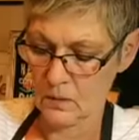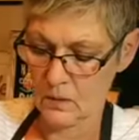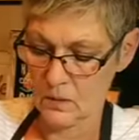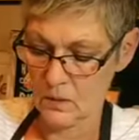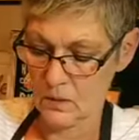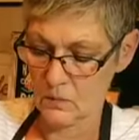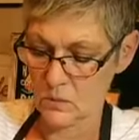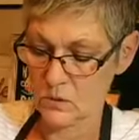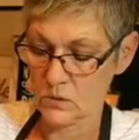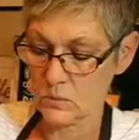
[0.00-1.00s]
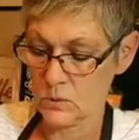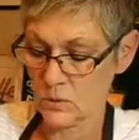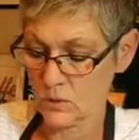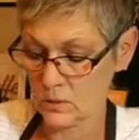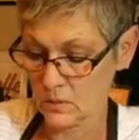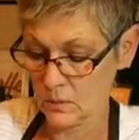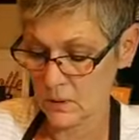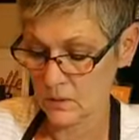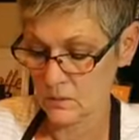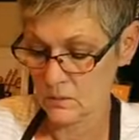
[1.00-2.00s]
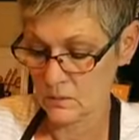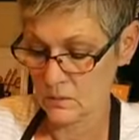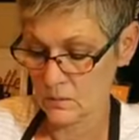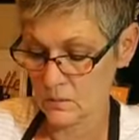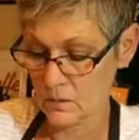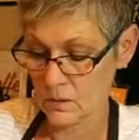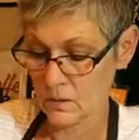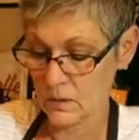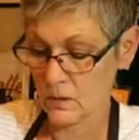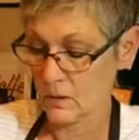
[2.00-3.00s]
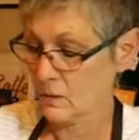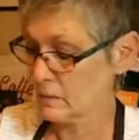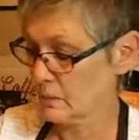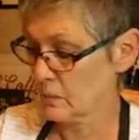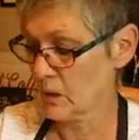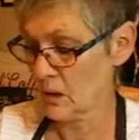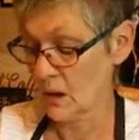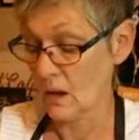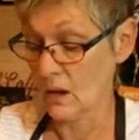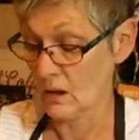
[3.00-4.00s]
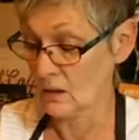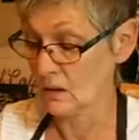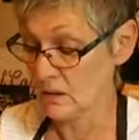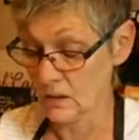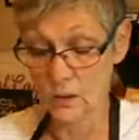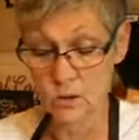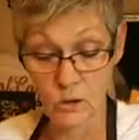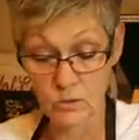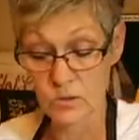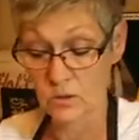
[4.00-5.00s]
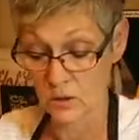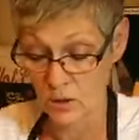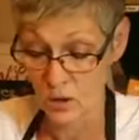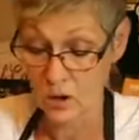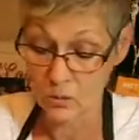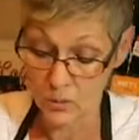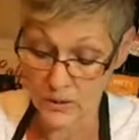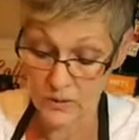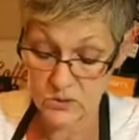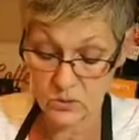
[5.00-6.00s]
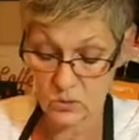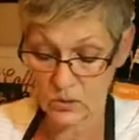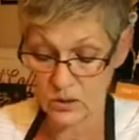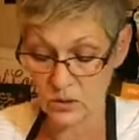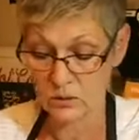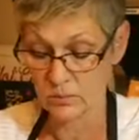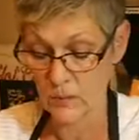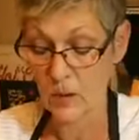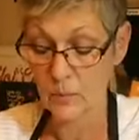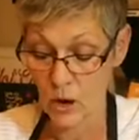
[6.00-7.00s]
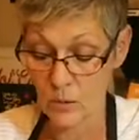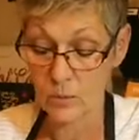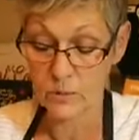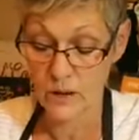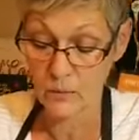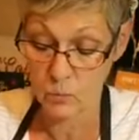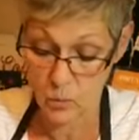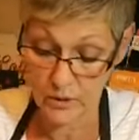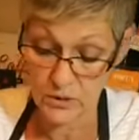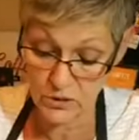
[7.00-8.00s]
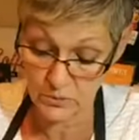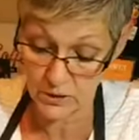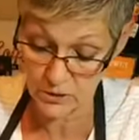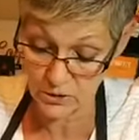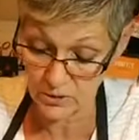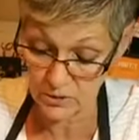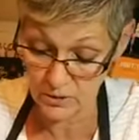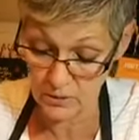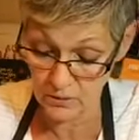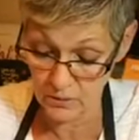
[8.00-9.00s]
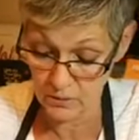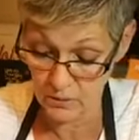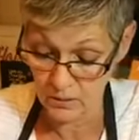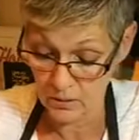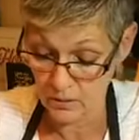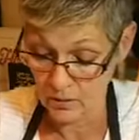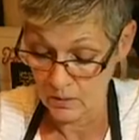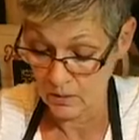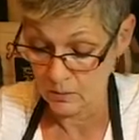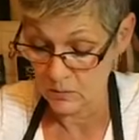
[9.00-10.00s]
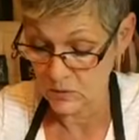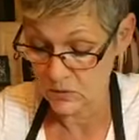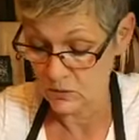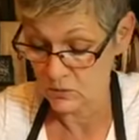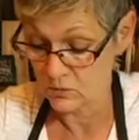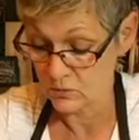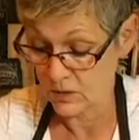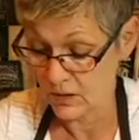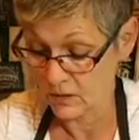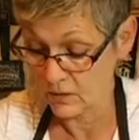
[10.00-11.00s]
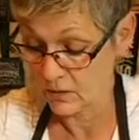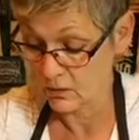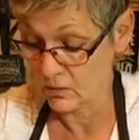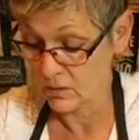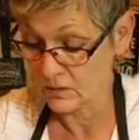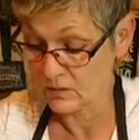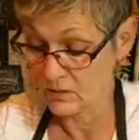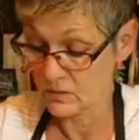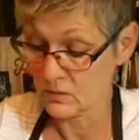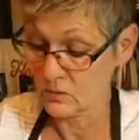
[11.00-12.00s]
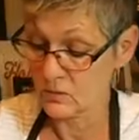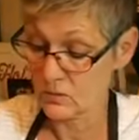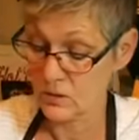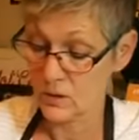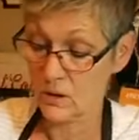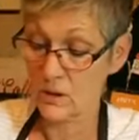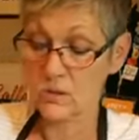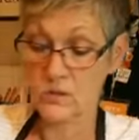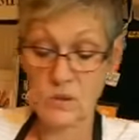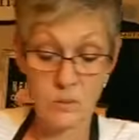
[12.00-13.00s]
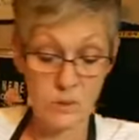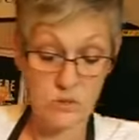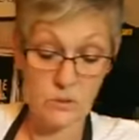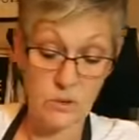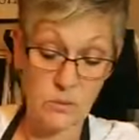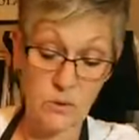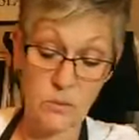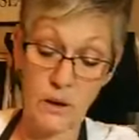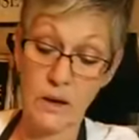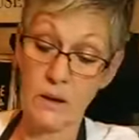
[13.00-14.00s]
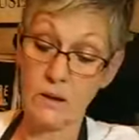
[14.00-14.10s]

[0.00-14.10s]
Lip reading: Okay, and I'm just going to put a little bit on there. And a little goes a long way. So I probably have way too much on here. Just going to drag that across the silk screen area. See how much I'm going to put back?